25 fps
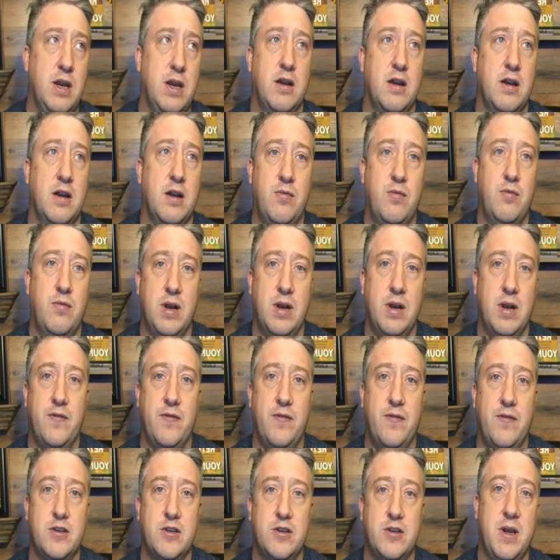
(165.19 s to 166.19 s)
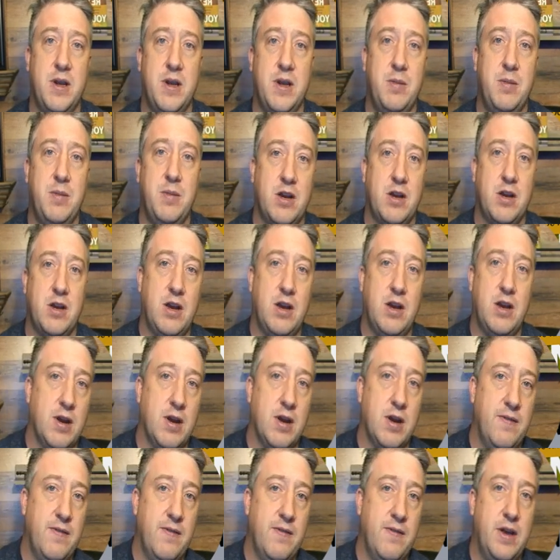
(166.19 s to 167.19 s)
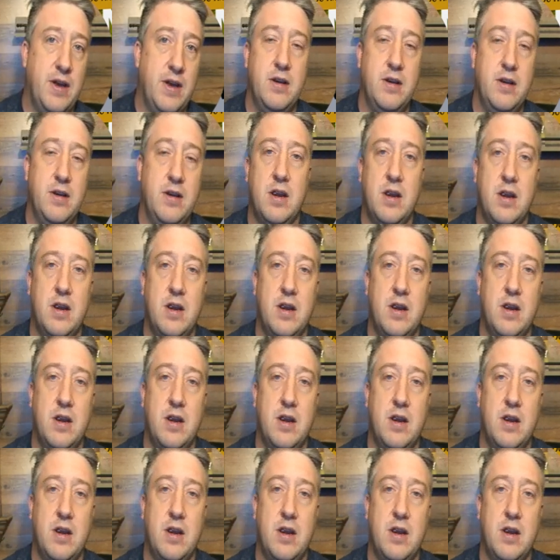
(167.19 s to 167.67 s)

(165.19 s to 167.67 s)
of when I first met my great grandfather.